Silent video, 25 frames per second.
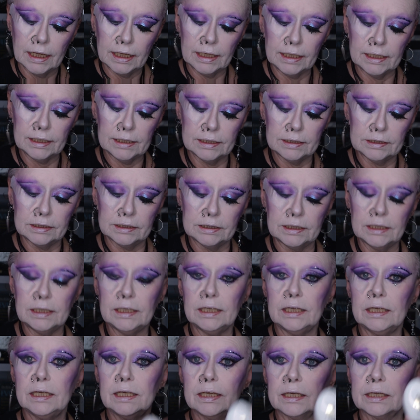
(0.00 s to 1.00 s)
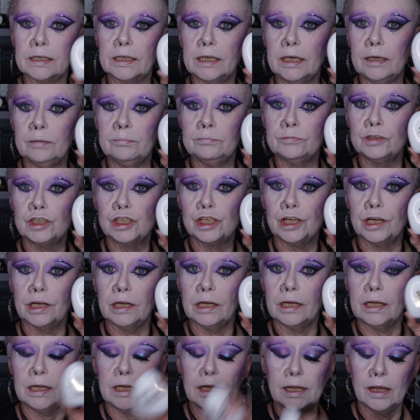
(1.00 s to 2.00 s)
is the
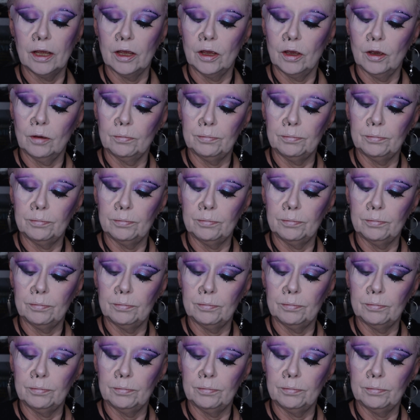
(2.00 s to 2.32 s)
Kimchi